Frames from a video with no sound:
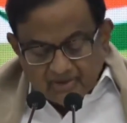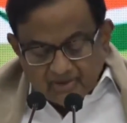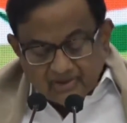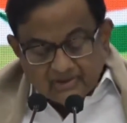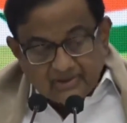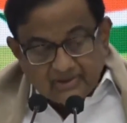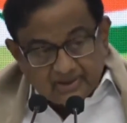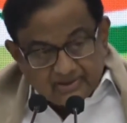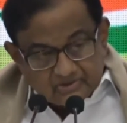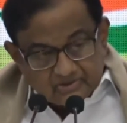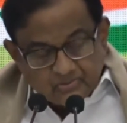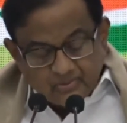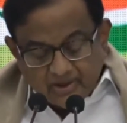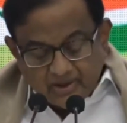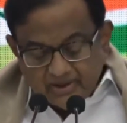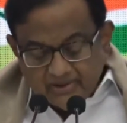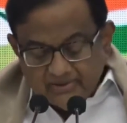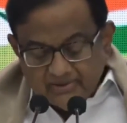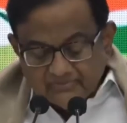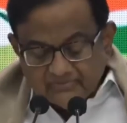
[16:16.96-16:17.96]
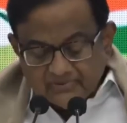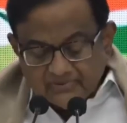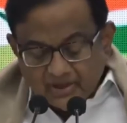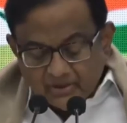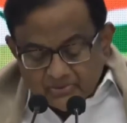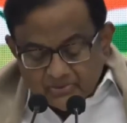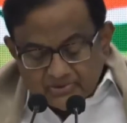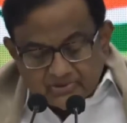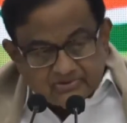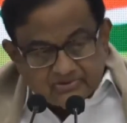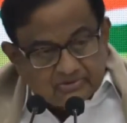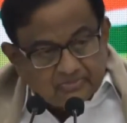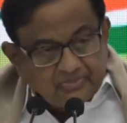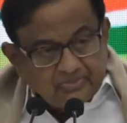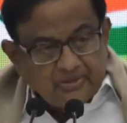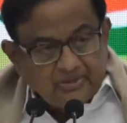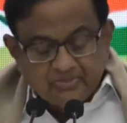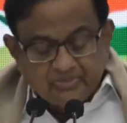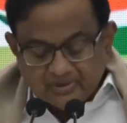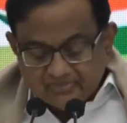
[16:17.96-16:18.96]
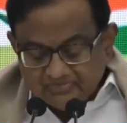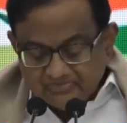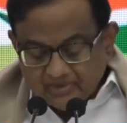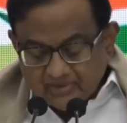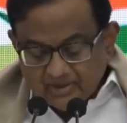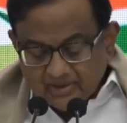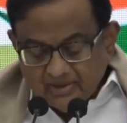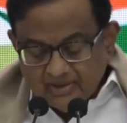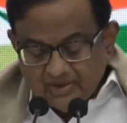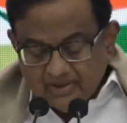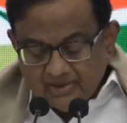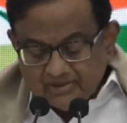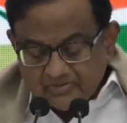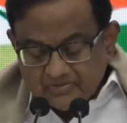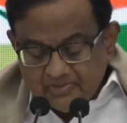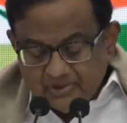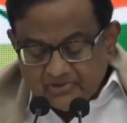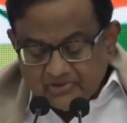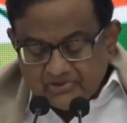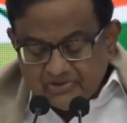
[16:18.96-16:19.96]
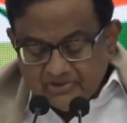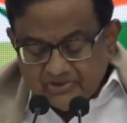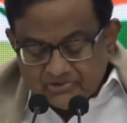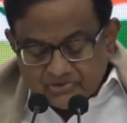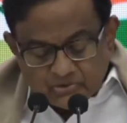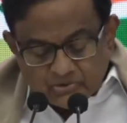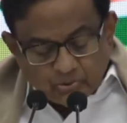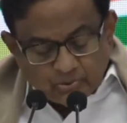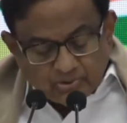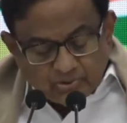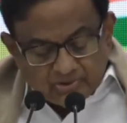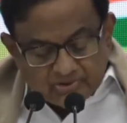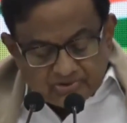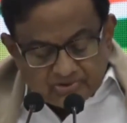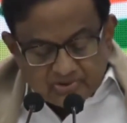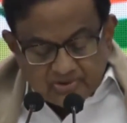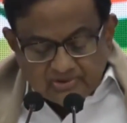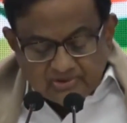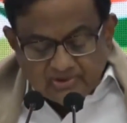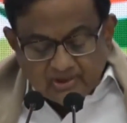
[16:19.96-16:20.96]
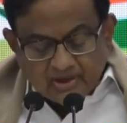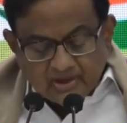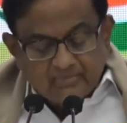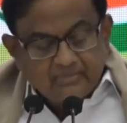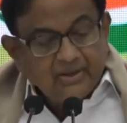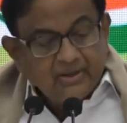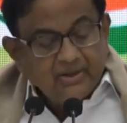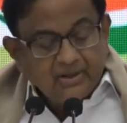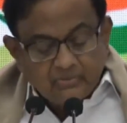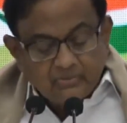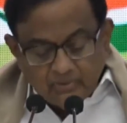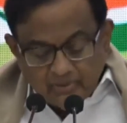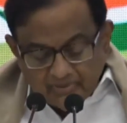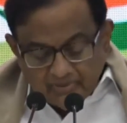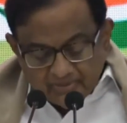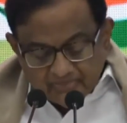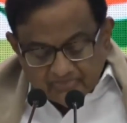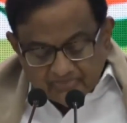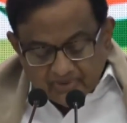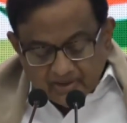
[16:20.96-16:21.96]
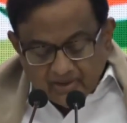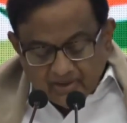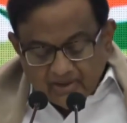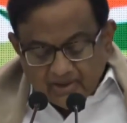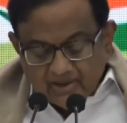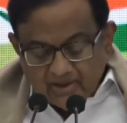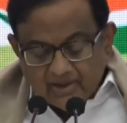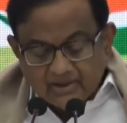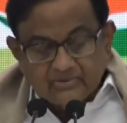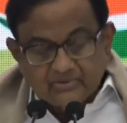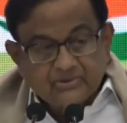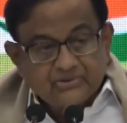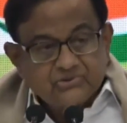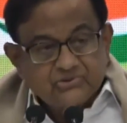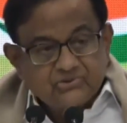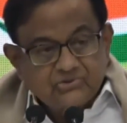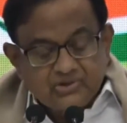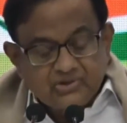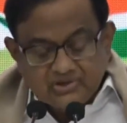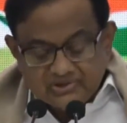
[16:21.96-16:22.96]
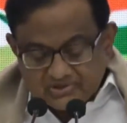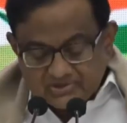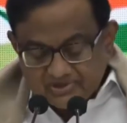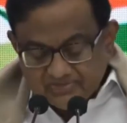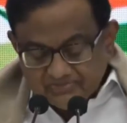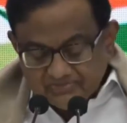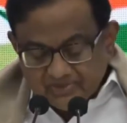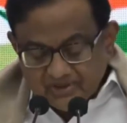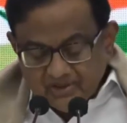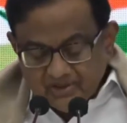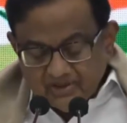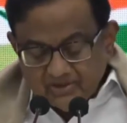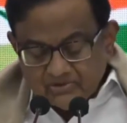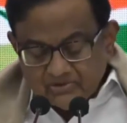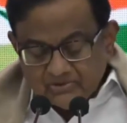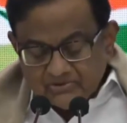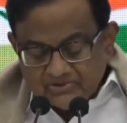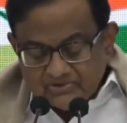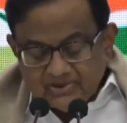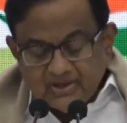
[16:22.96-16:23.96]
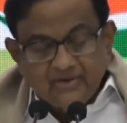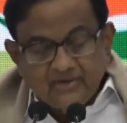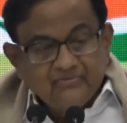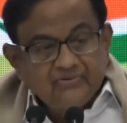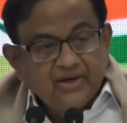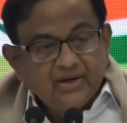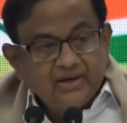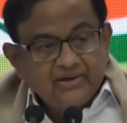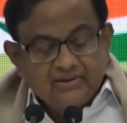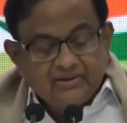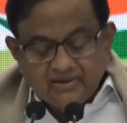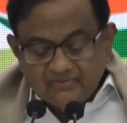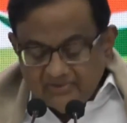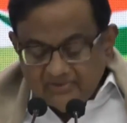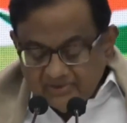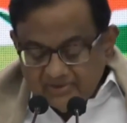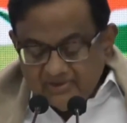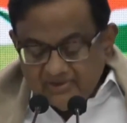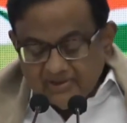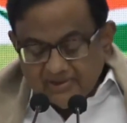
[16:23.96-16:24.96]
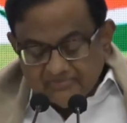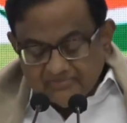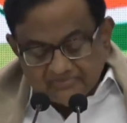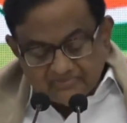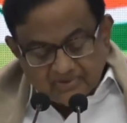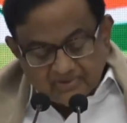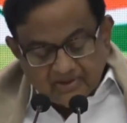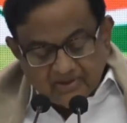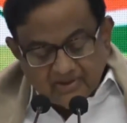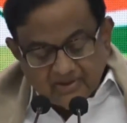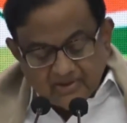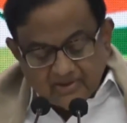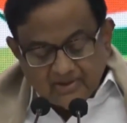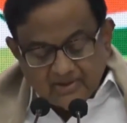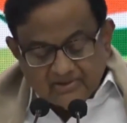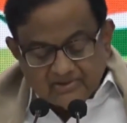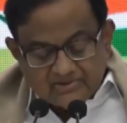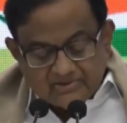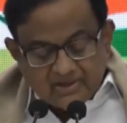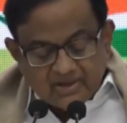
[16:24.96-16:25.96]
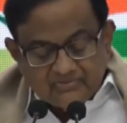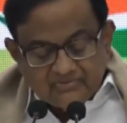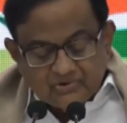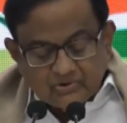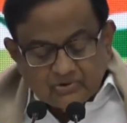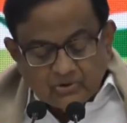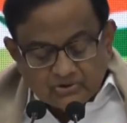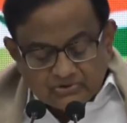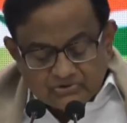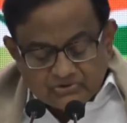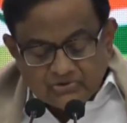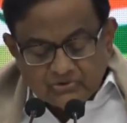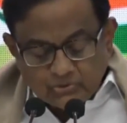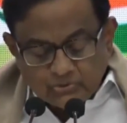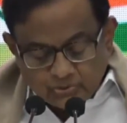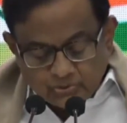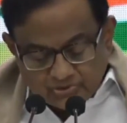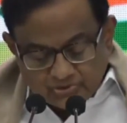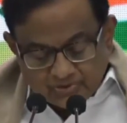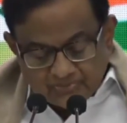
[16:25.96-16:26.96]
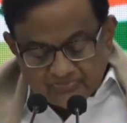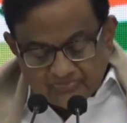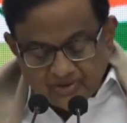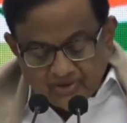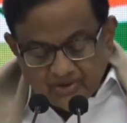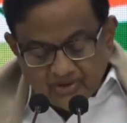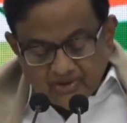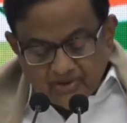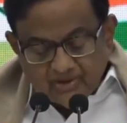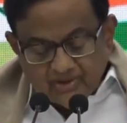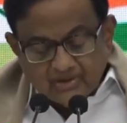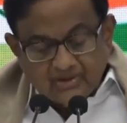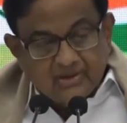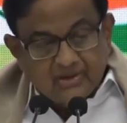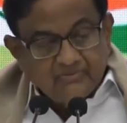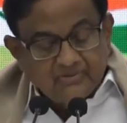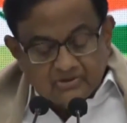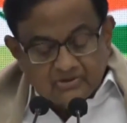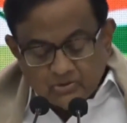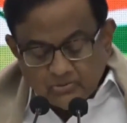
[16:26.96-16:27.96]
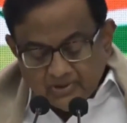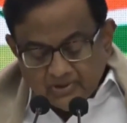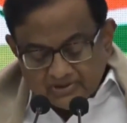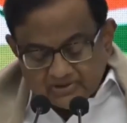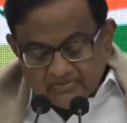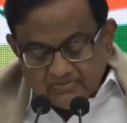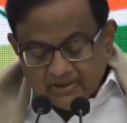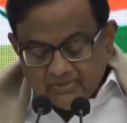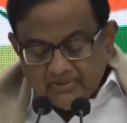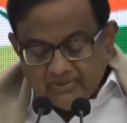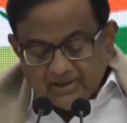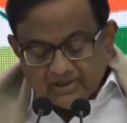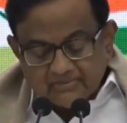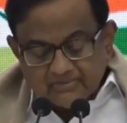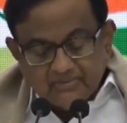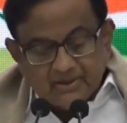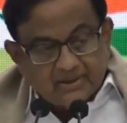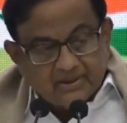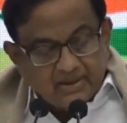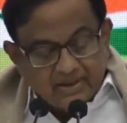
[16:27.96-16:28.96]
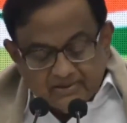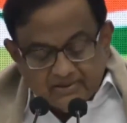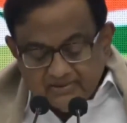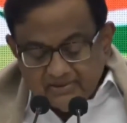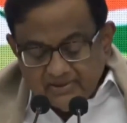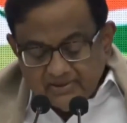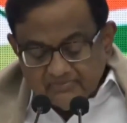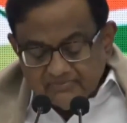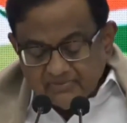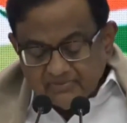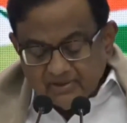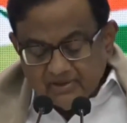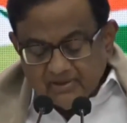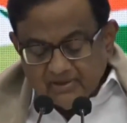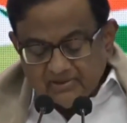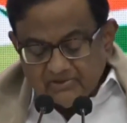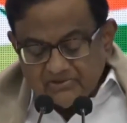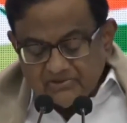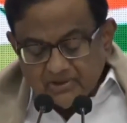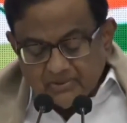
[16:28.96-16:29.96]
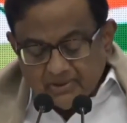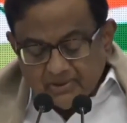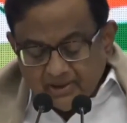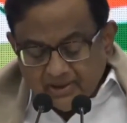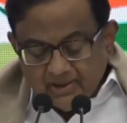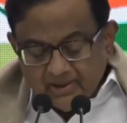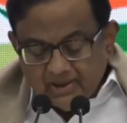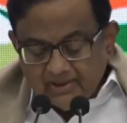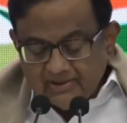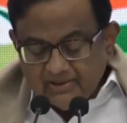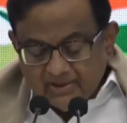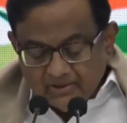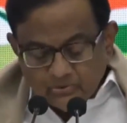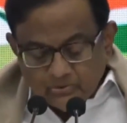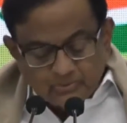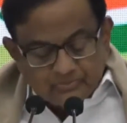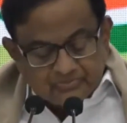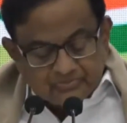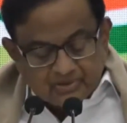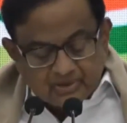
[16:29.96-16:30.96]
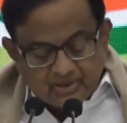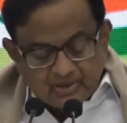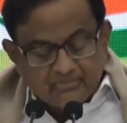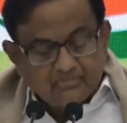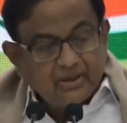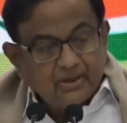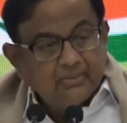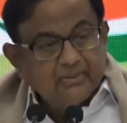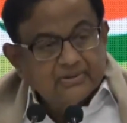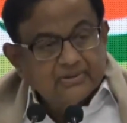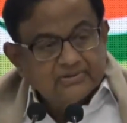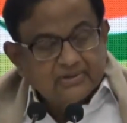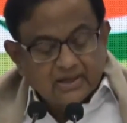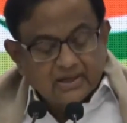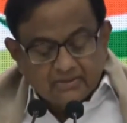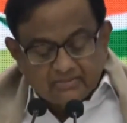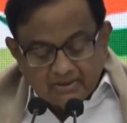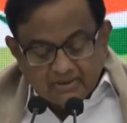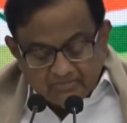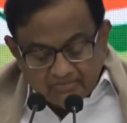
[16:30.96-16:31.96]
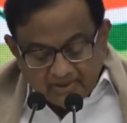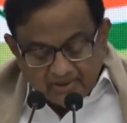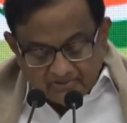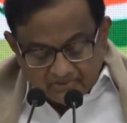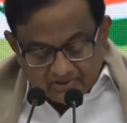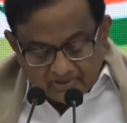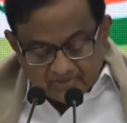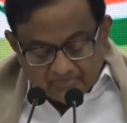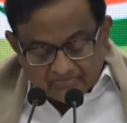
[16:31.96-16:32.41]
That is why thousands of people, especially students and young men and women, are in the streets to save the idea of India and save the Constitution given to us by Mahatma Gandhi, Jawaharlal Nehru, and Baba Saheb Ambedkar.